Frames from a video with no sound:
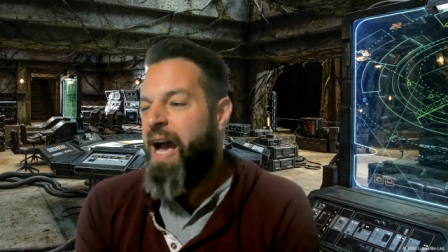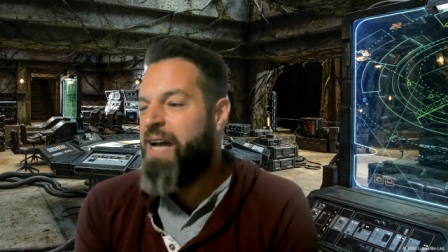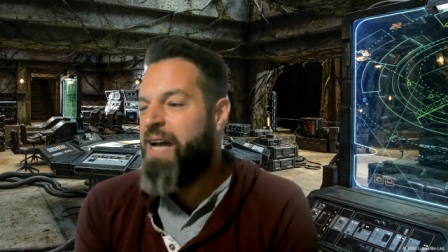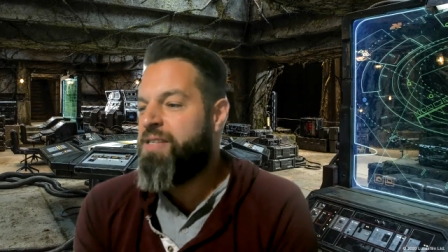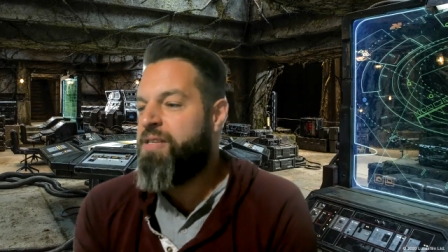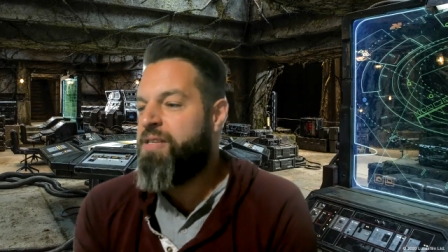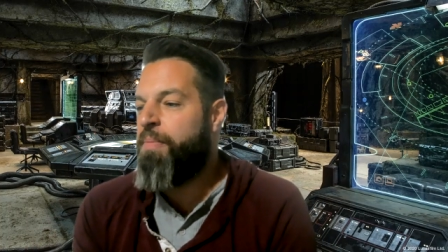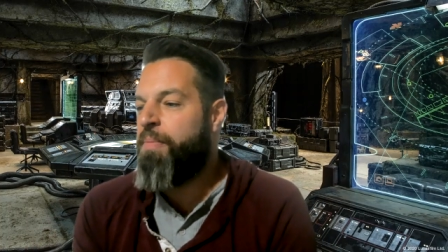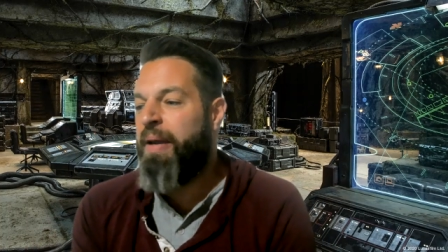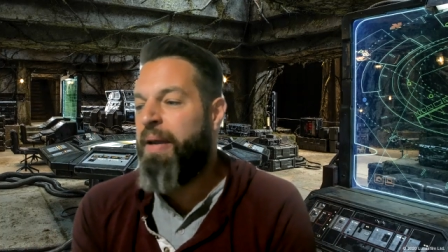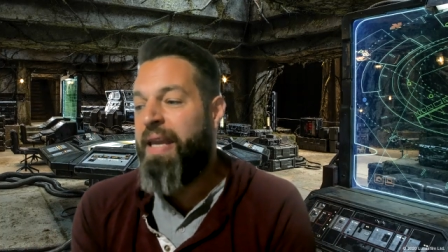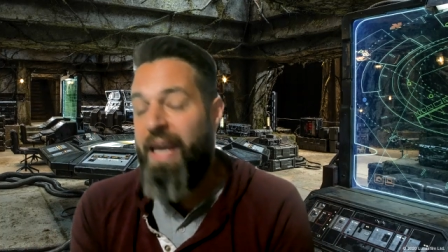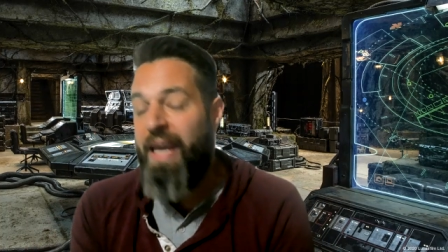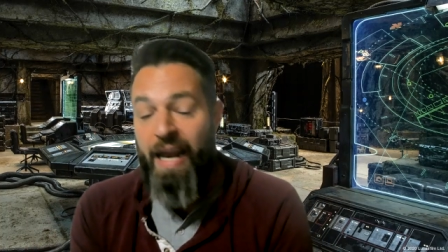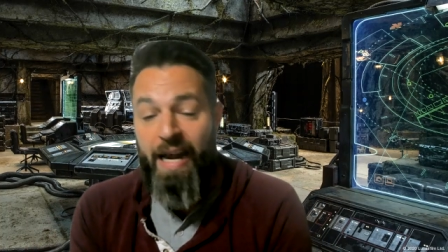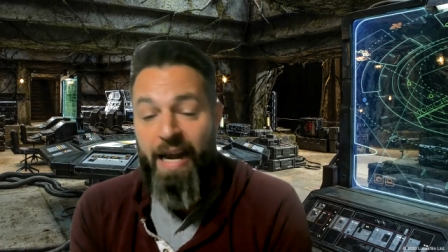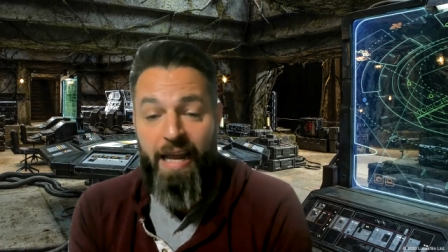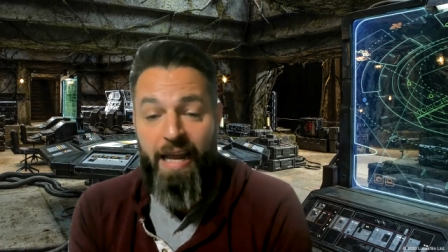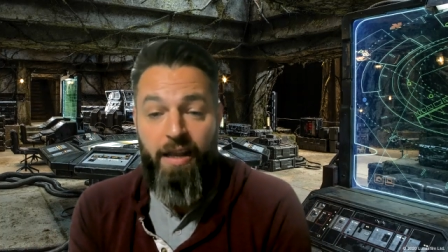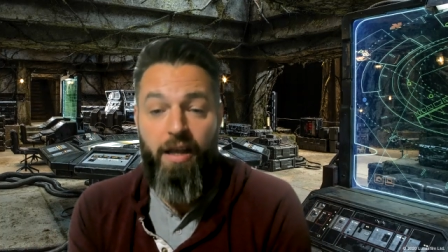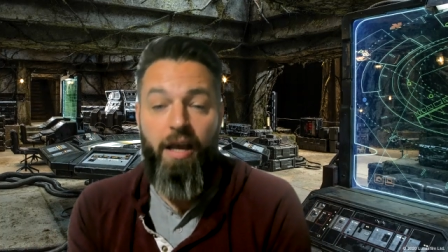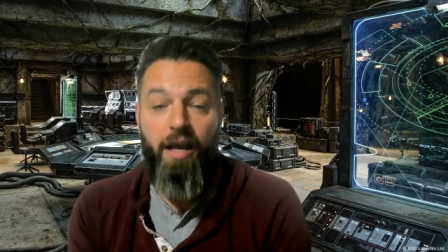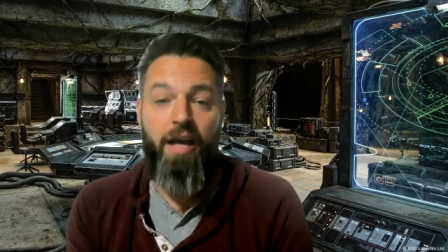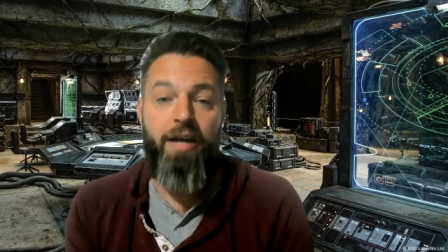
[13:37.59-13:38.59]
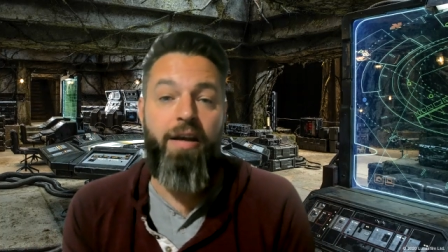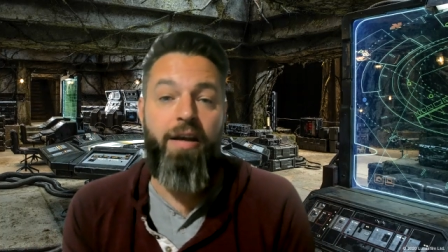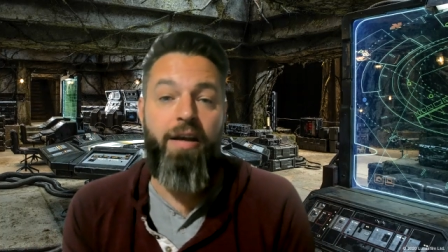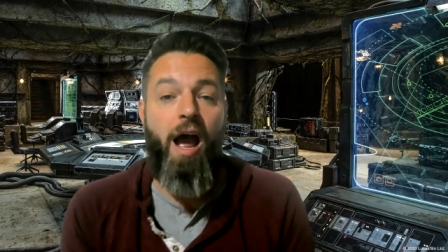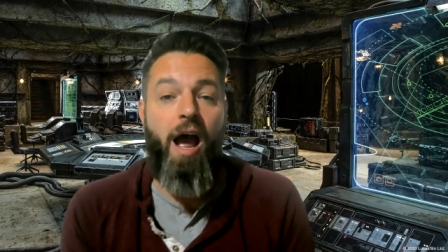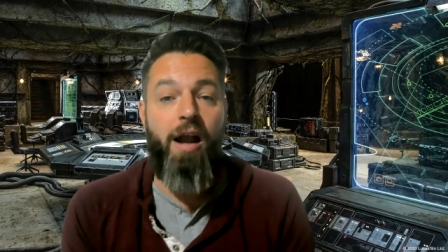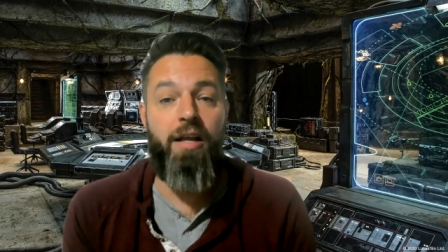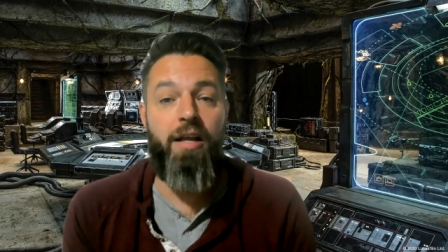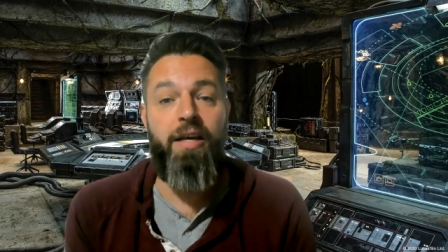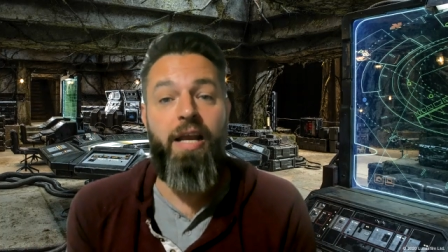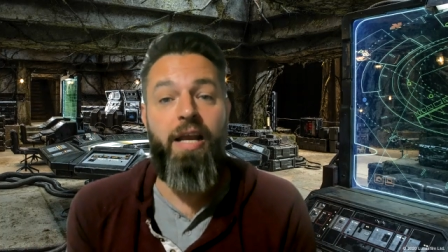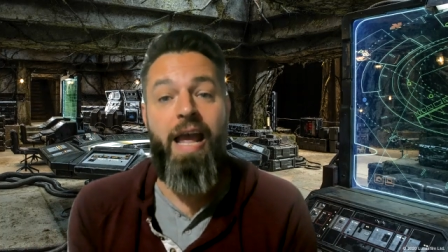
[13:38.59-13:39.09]
as a beginning and
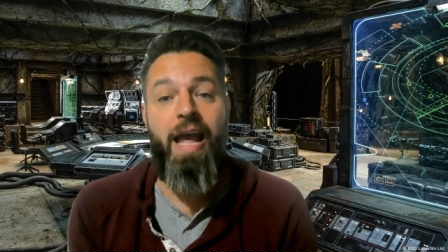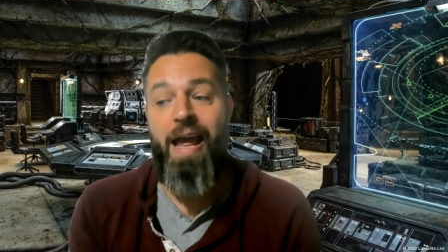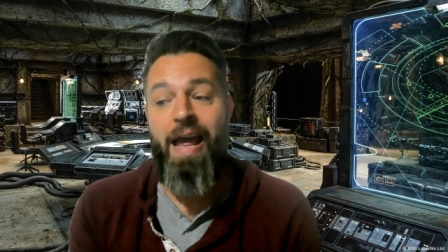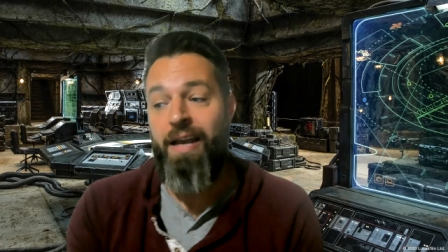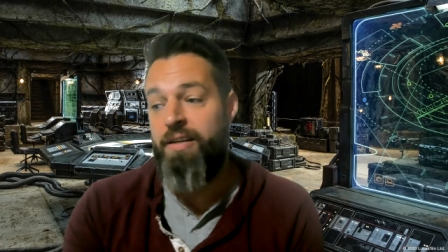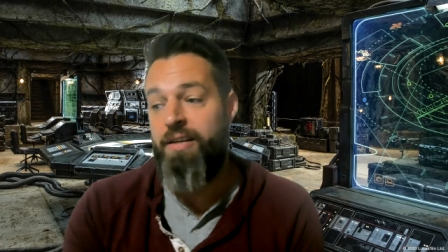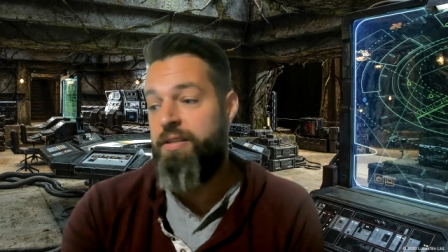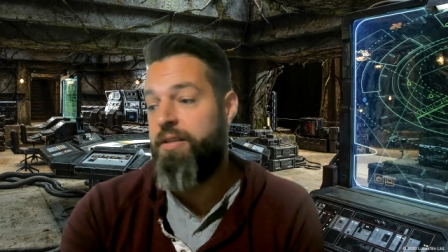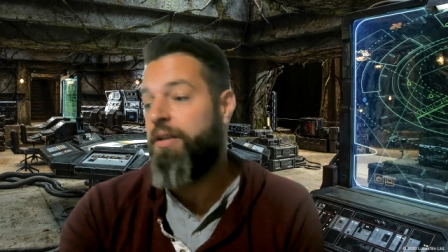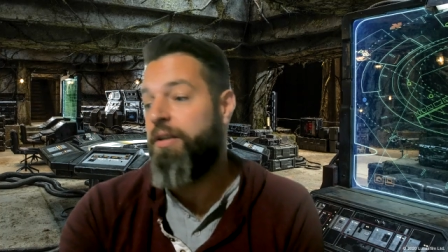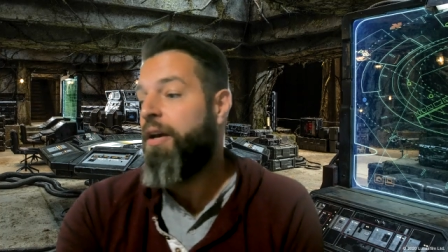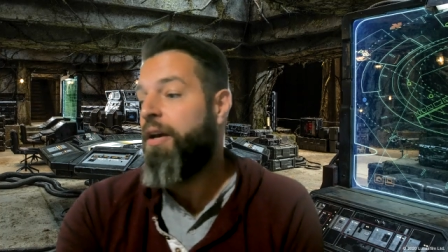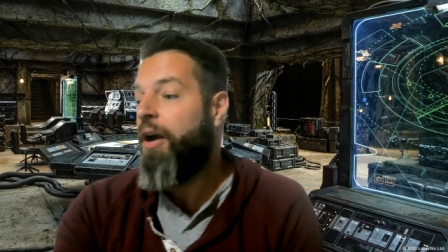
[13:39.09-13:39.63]
not an end.